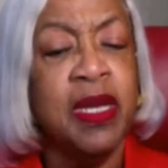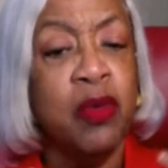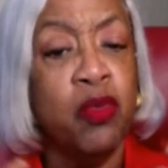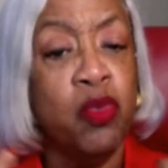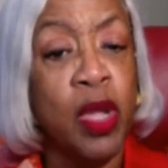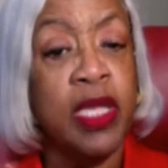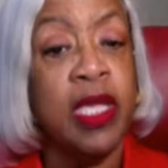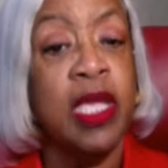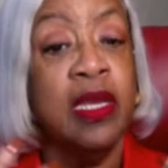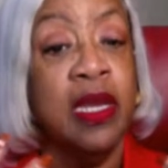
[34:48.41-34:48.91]

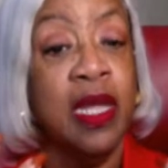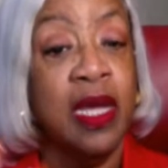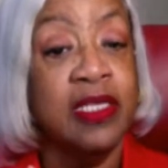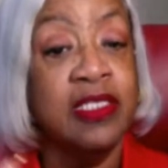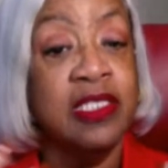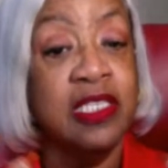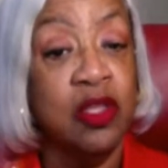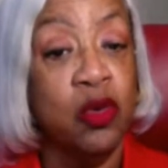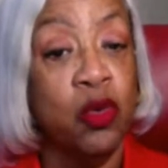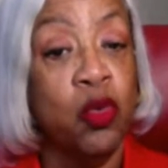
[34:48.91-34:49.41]

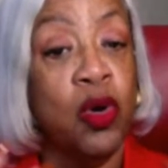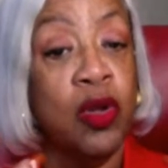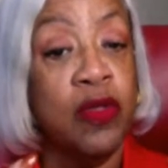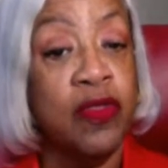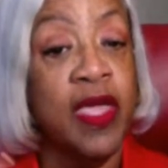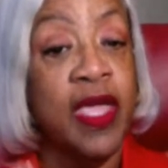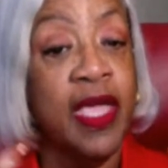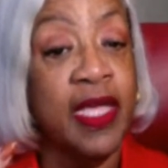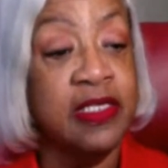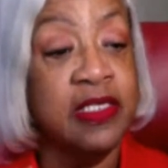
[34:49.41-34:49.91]
recognizing the work
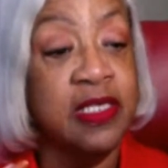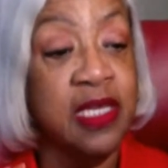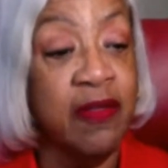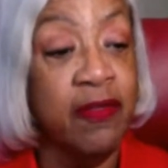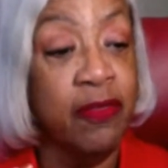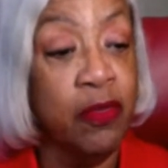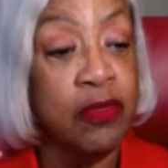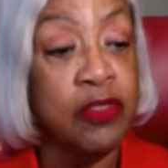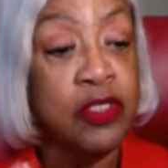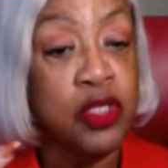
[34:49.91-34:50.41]
they had done
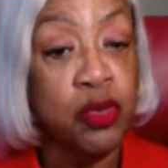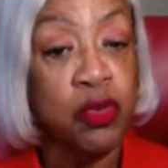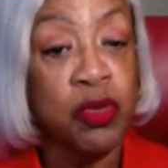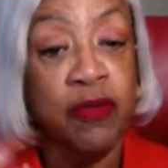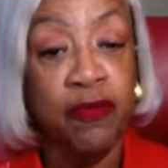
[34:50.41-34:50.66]
those 3,